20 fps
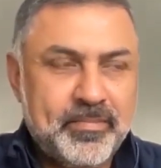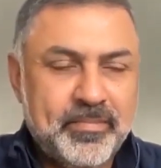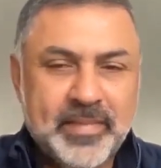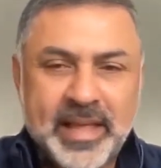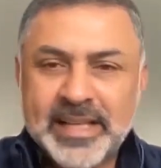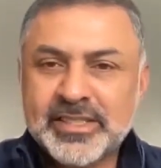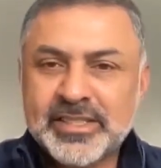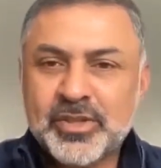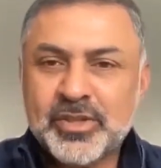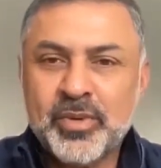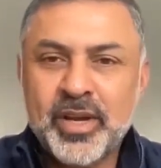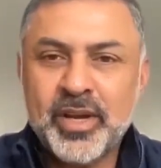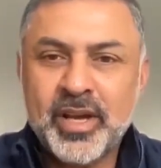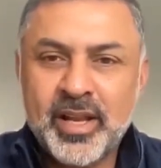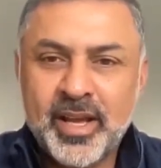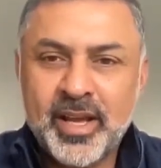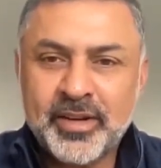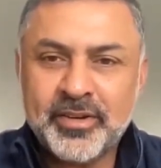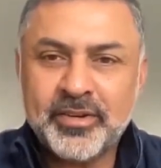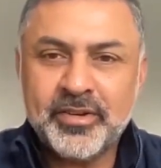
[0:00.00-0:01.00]
that's the way I
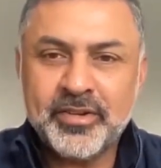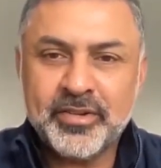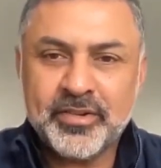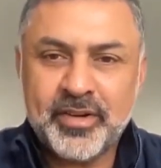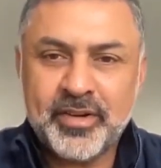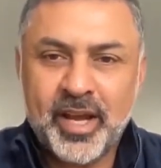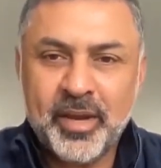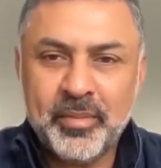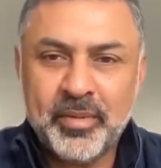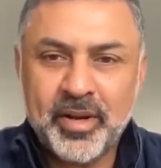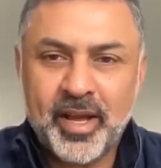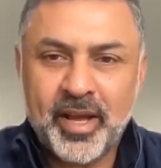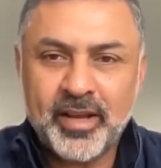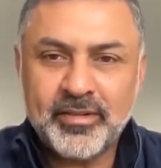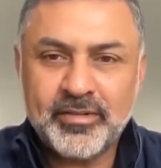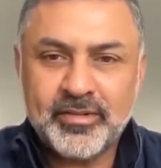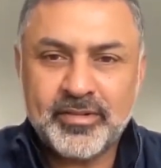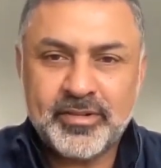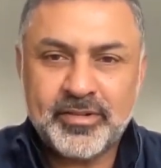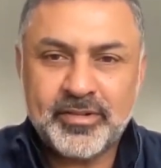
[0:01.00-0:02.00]
like to describe it.
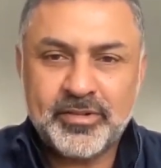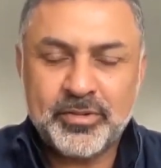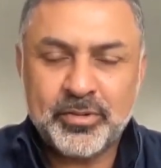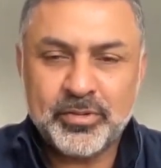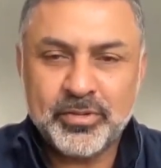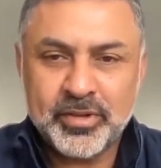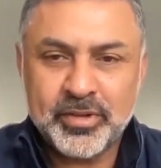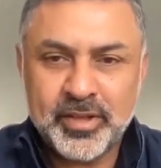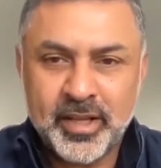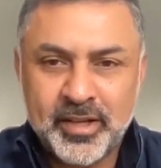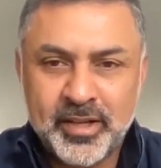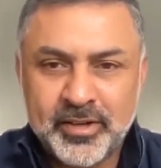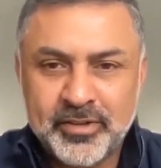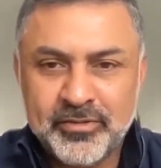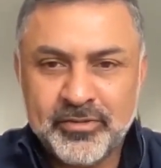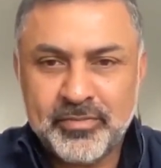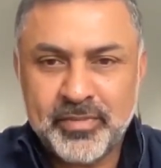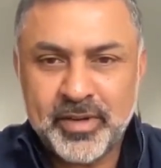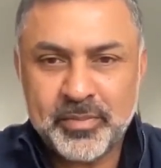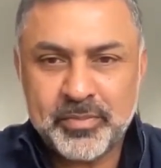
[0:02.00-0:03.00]
I don't think
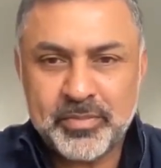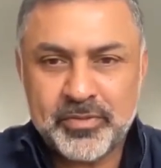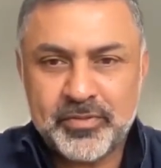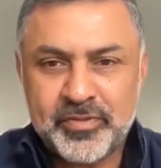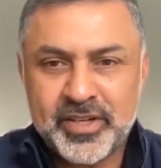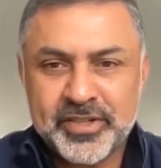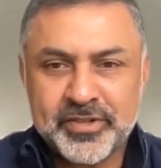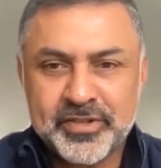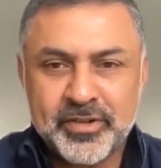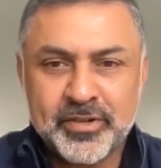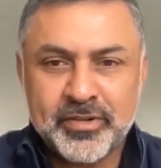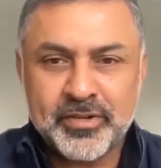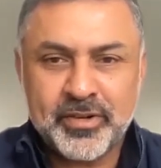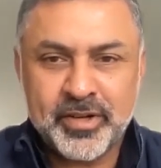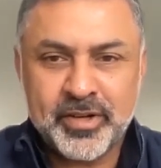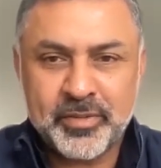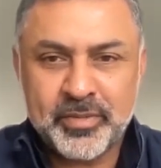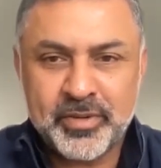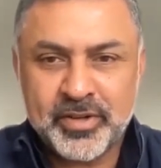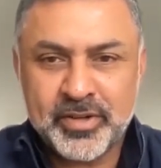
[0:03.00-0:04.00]
of my professional
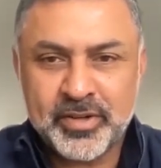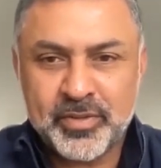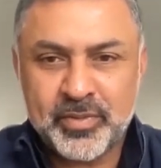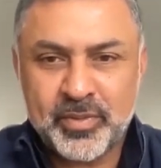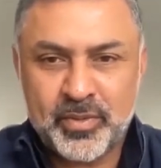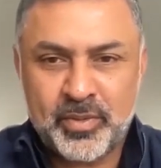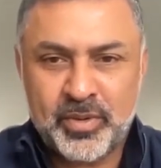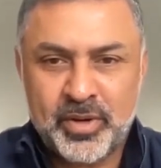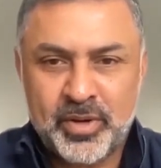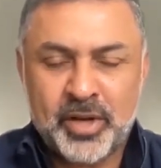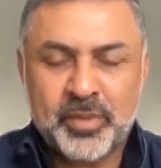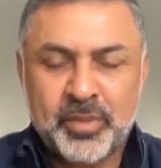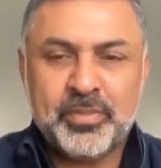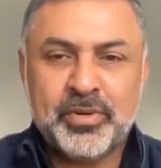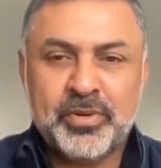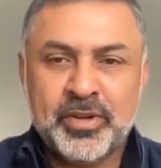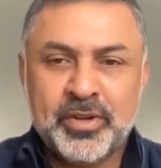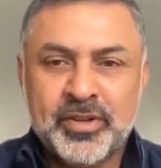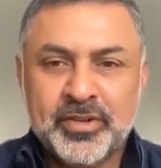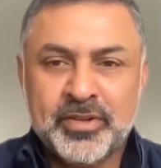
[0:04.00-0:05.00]
career, because we were not
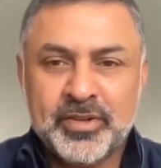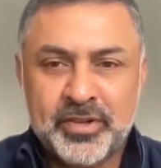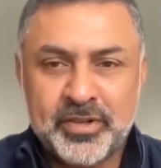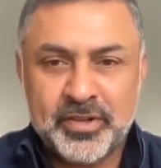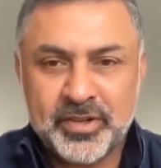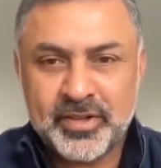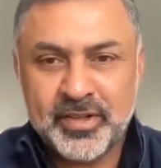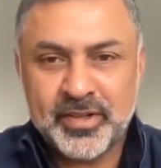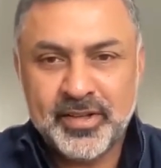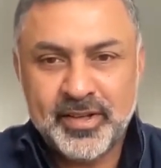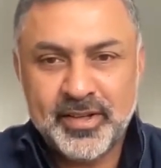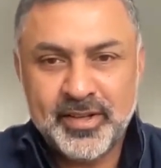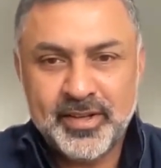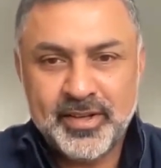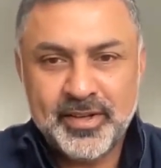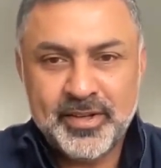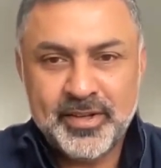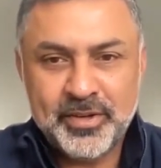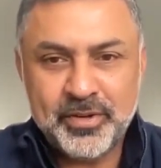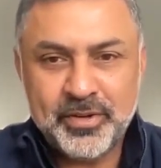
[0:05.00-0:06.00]
put on this earth
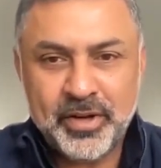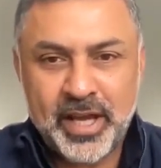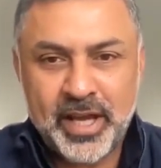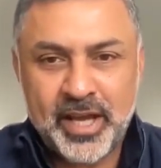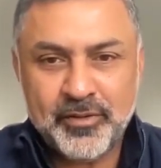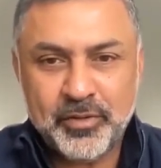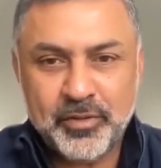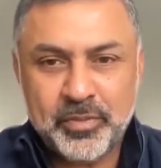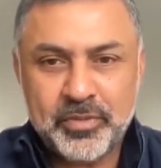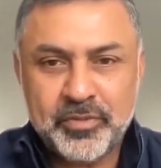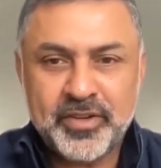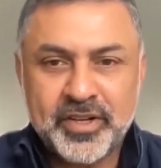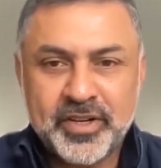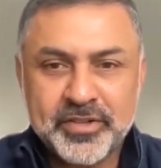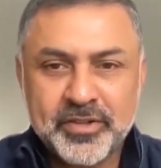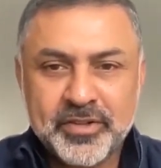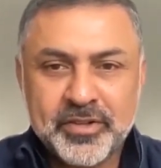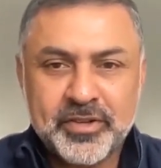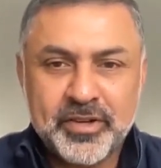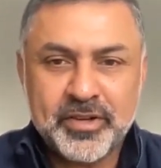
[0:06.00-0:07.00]
to have a
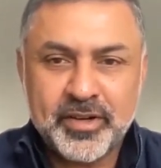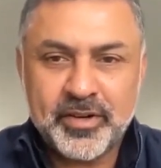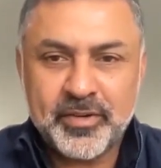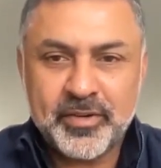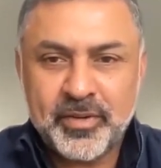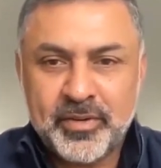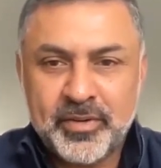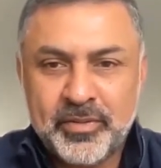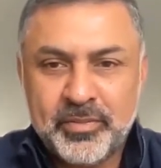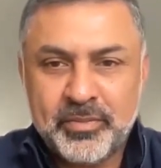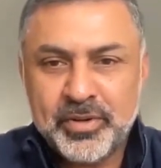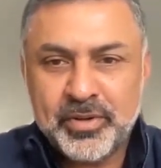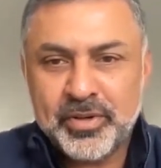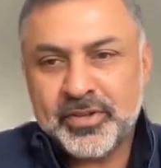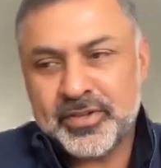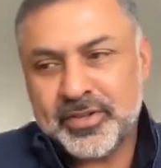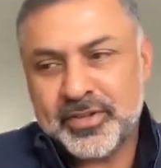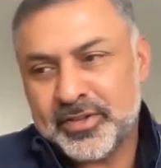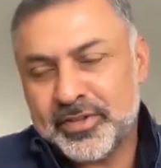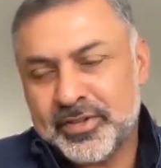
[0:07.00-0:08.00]
professional career. We were put on
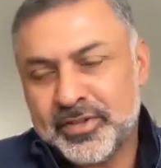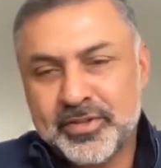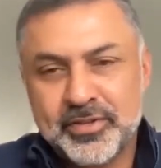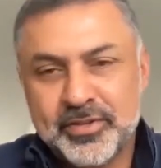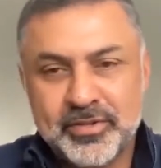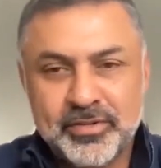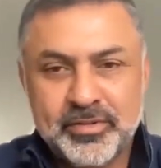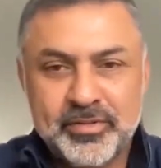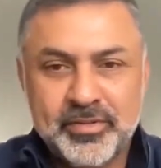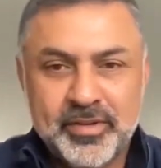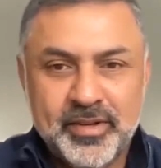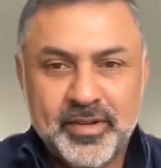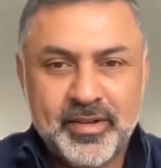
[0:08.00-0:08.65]
this earth to,